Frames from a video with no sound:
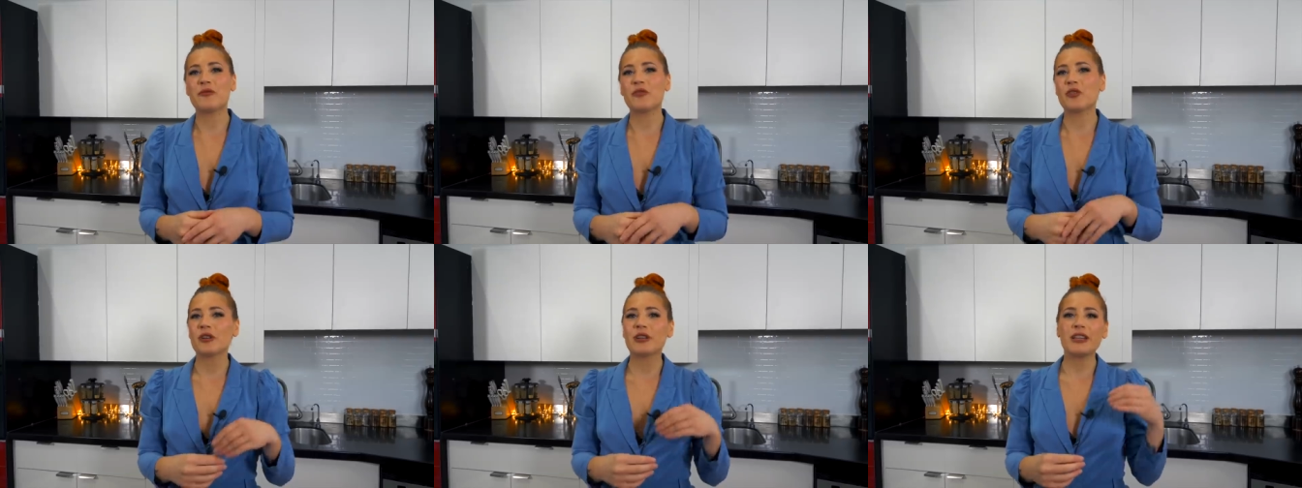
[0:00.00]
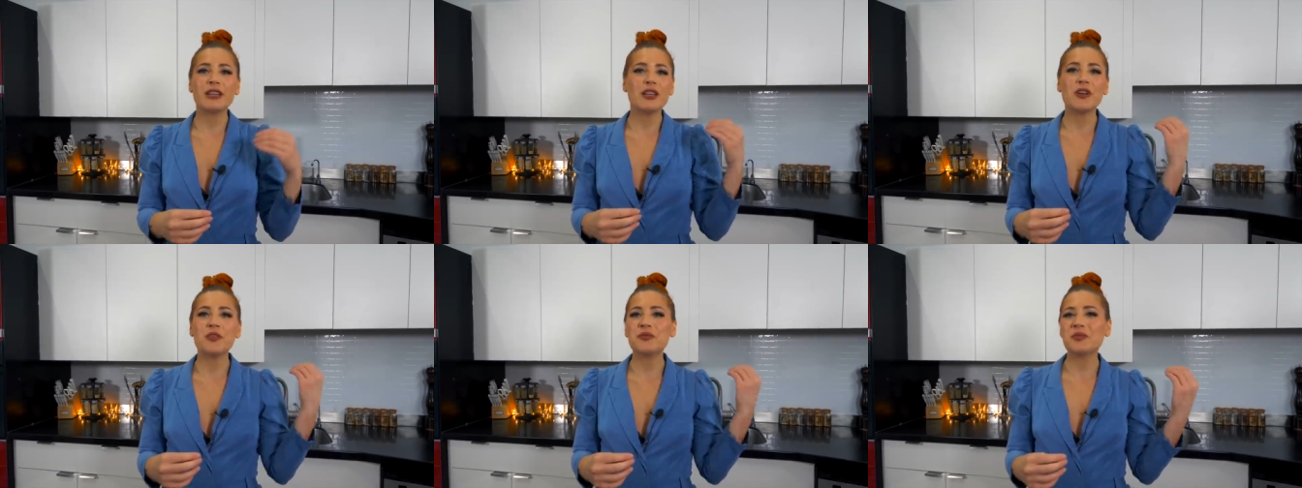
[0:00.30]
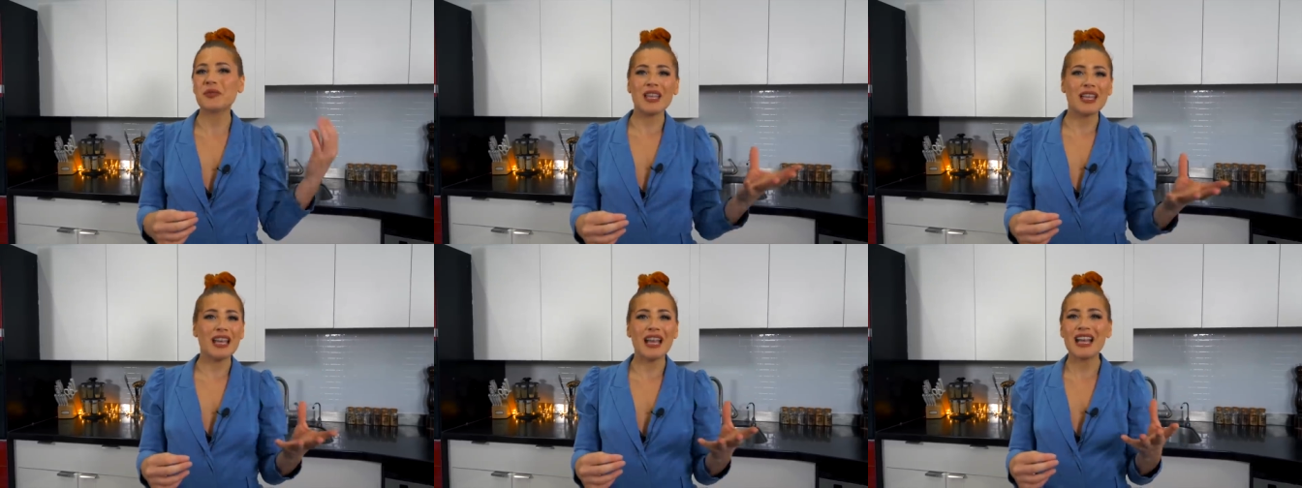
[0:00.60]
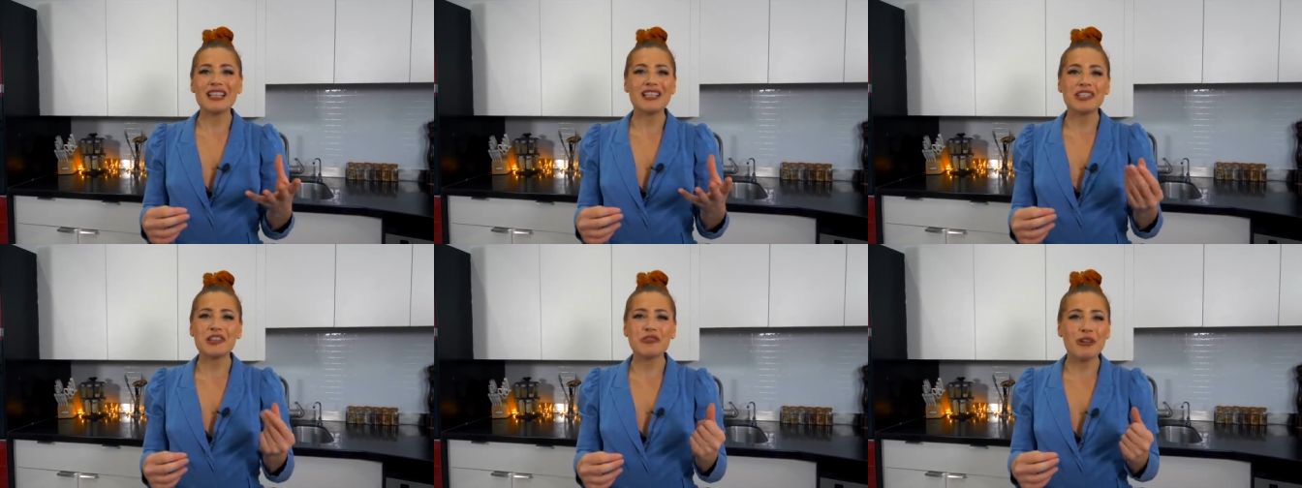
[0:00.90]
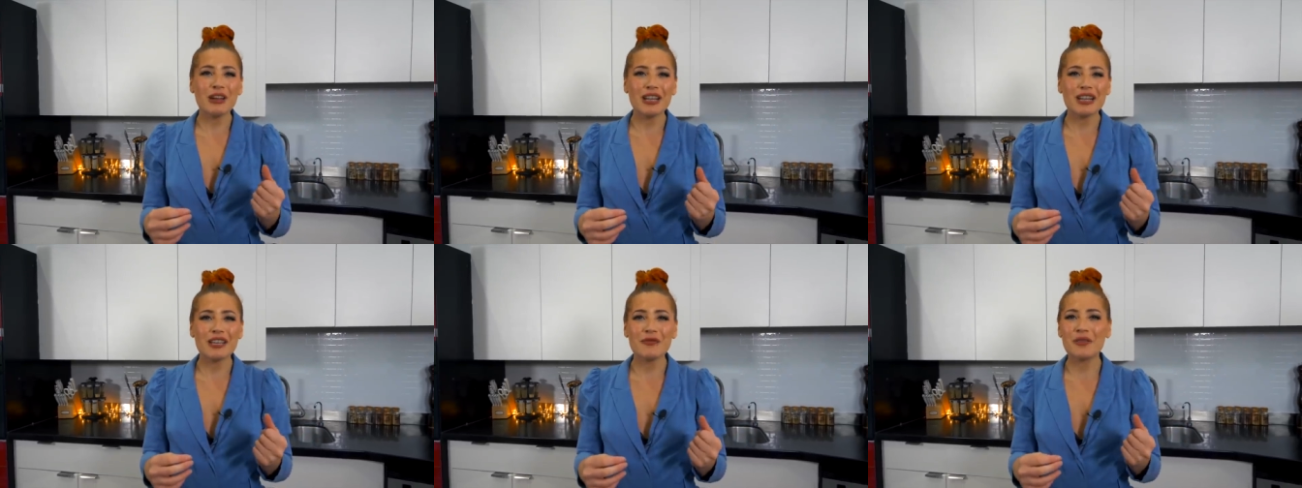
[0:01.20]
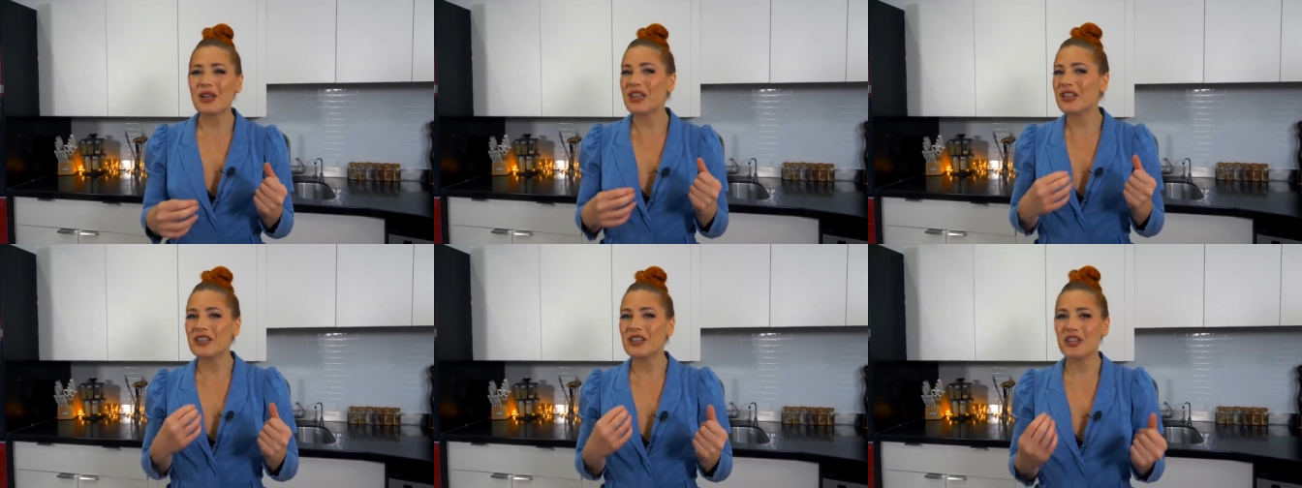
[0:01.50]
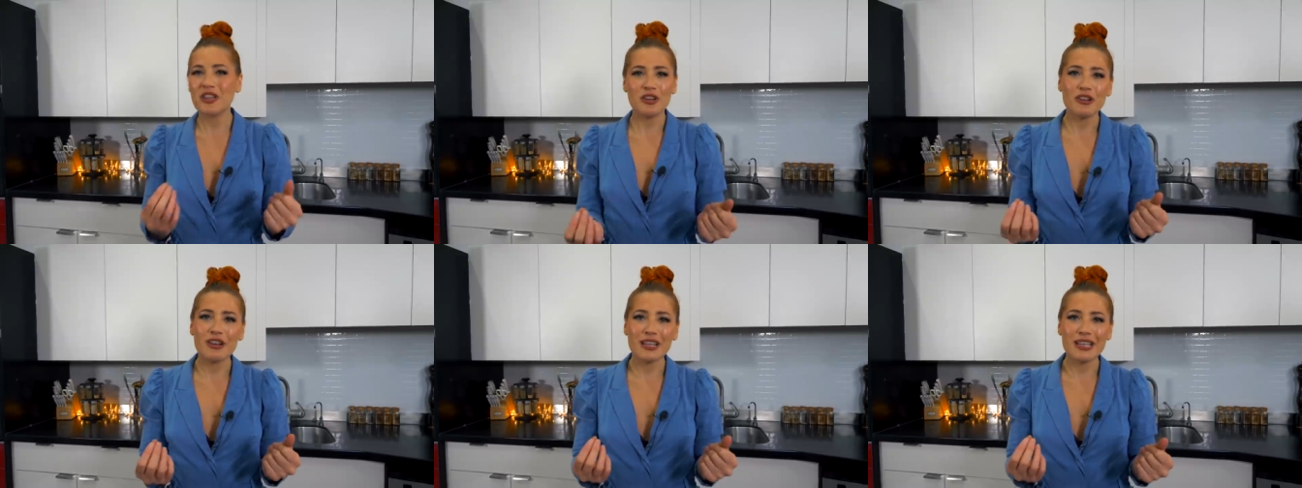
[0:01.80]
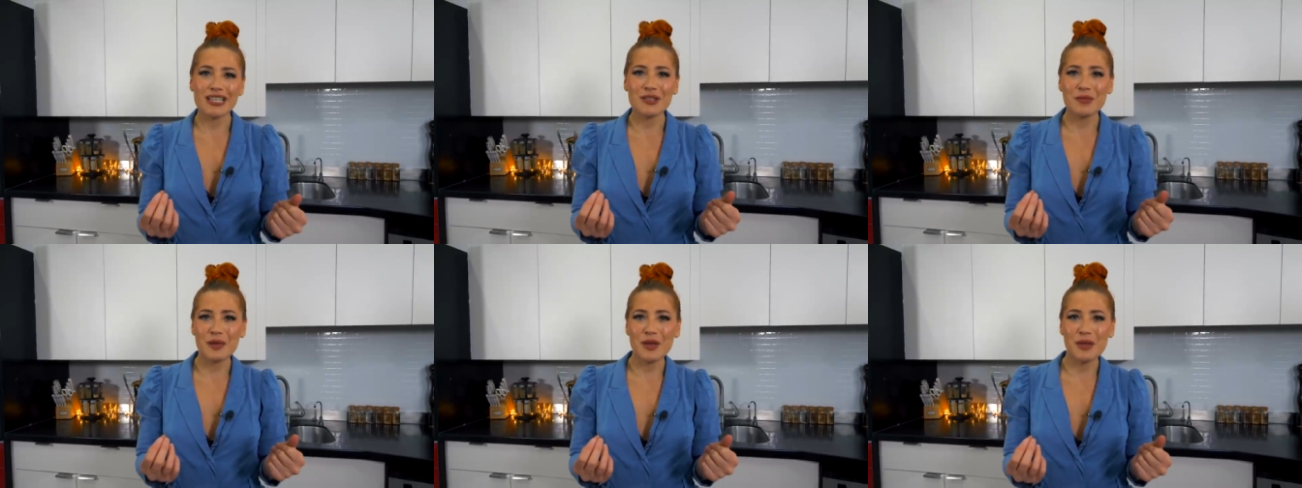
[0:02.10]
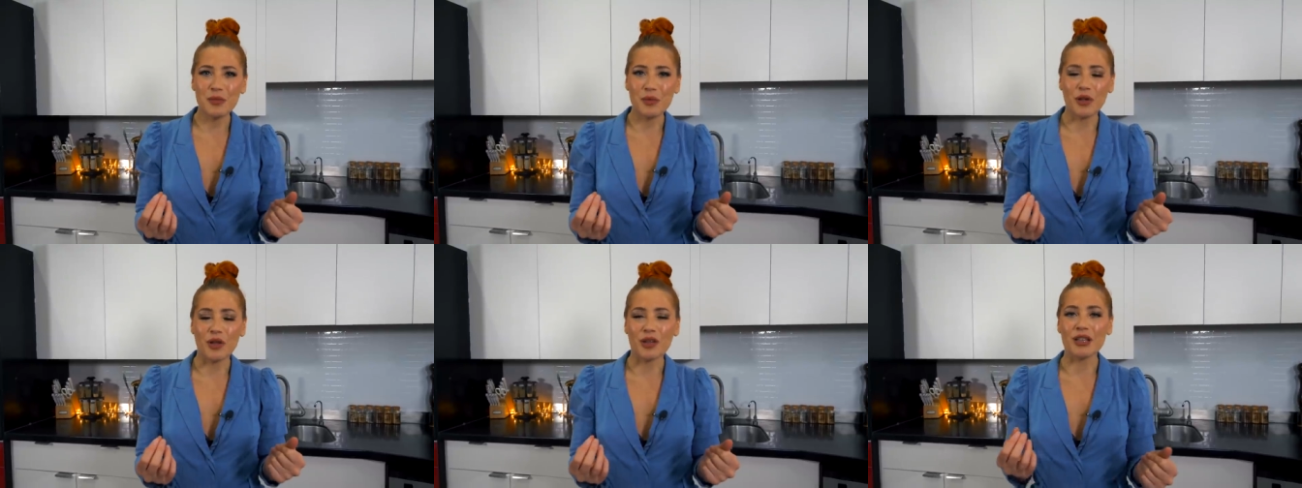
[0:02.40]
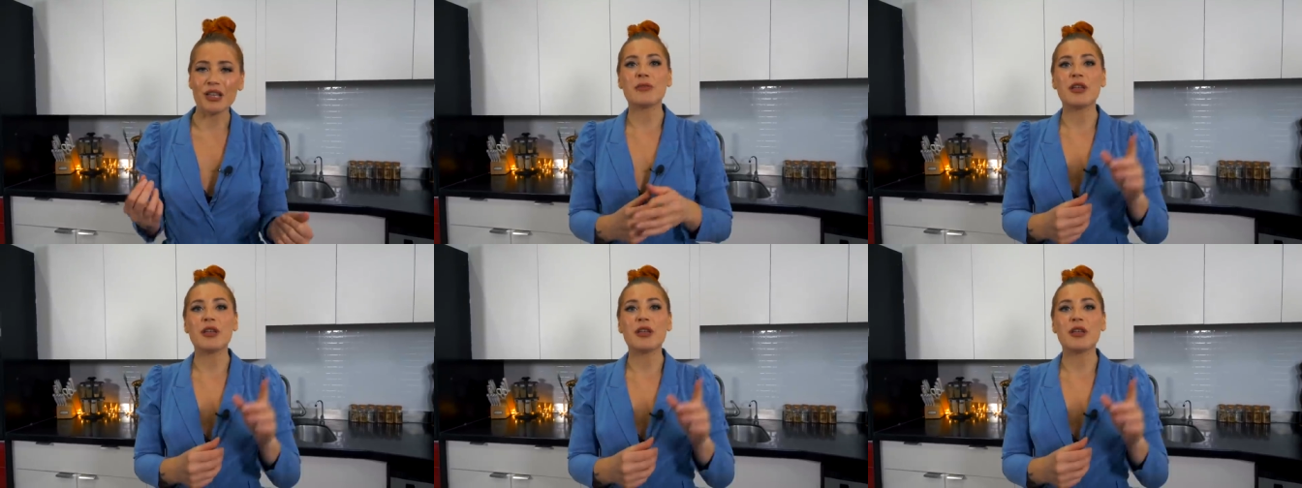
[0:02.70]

for, you know, as creative and curious people.